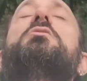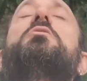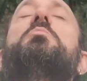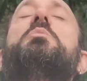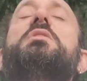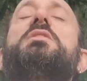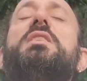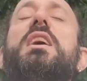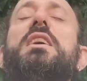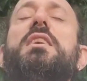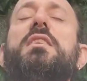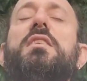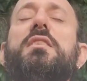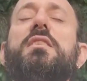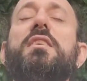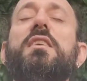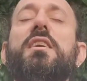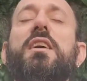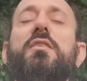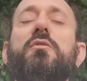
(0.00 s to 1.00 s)
to be
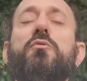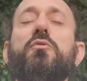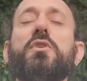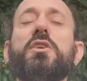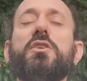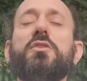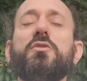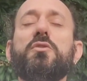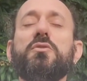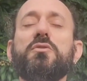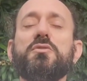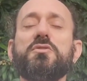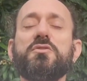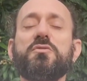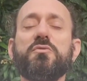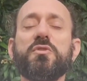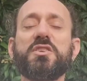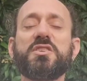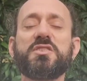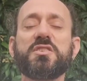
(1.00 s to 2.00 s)
taken, reused,
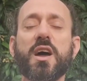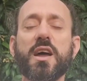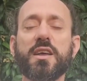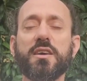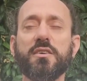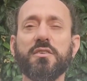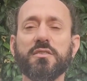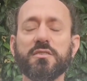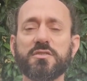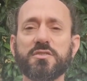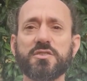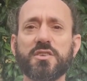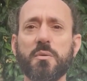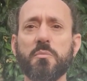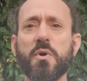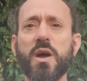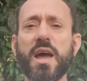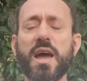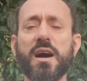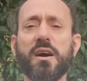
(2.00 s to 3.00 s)
recycled
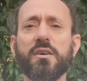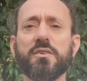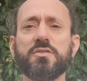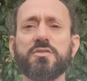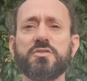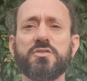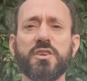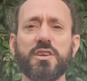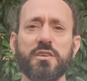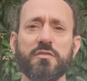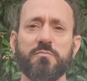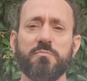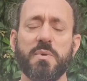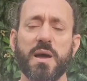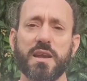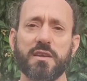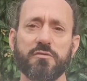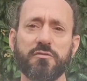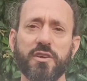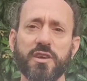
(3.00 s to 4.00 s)
somewhere else to give
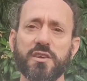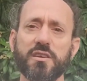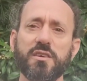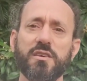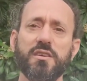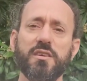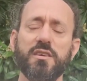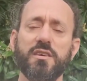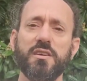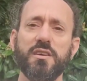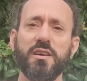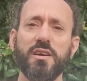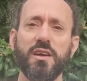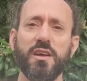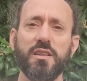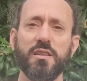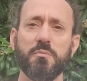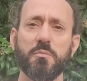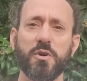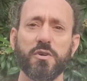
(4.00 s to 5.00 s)
benefit
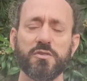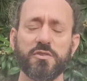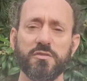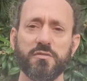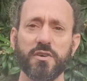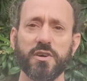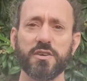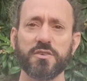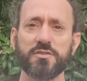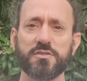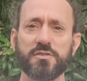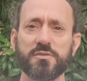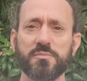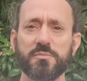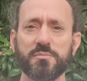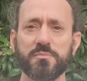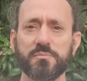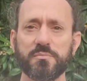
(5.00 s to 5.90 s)
in the multiverse.